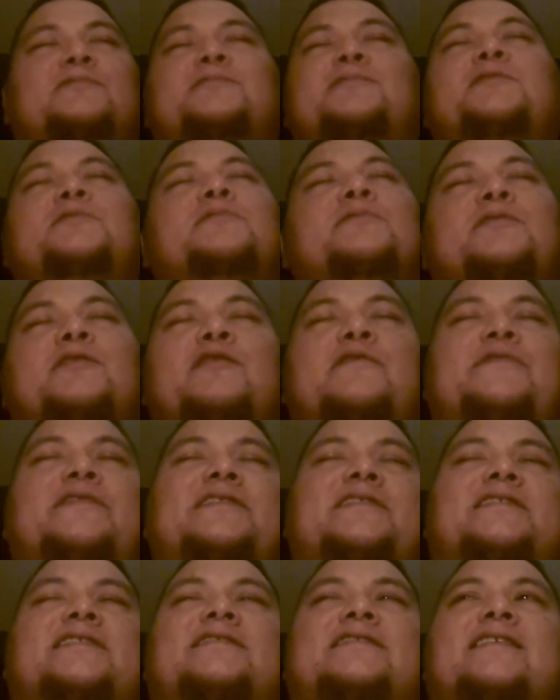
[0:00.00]
Doing
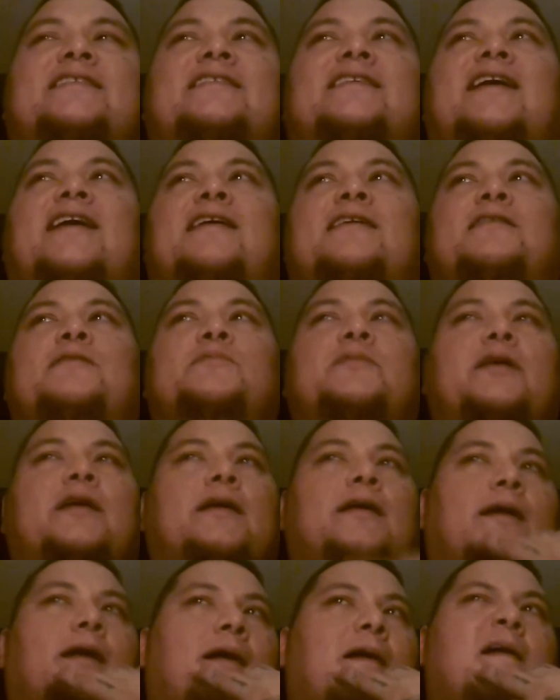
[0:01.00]
goofy shit like that. And I'm
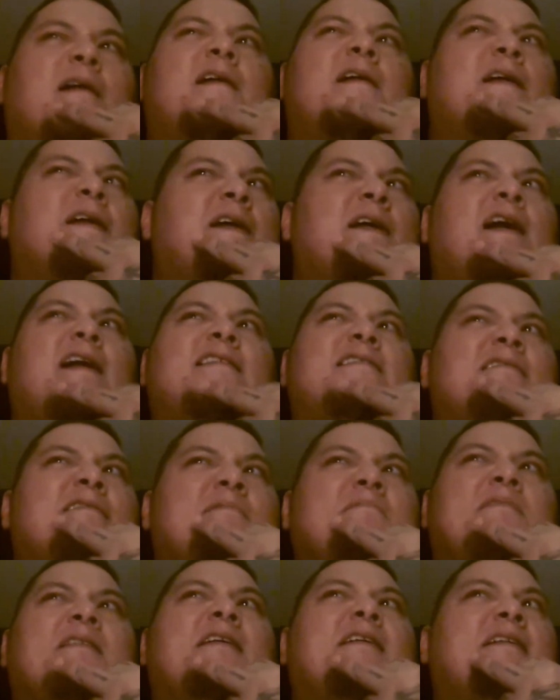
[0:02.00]
like, got
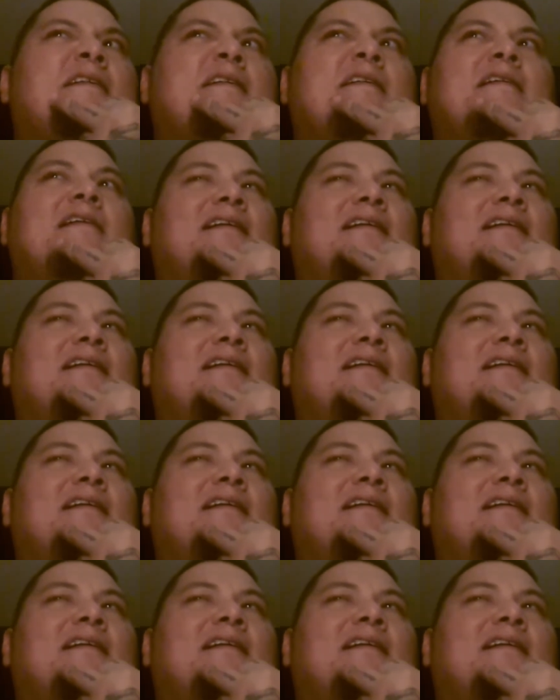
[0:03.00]
something right here.